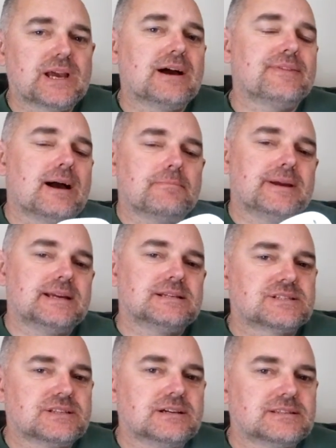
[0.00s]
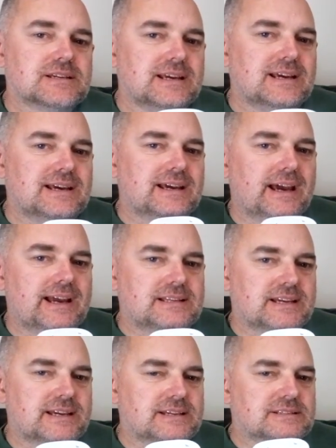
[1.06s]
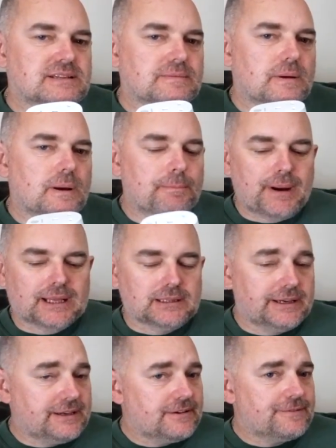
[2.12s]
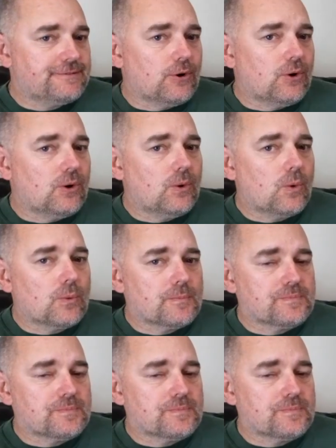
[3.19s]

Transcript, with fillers: and that means that it is battling for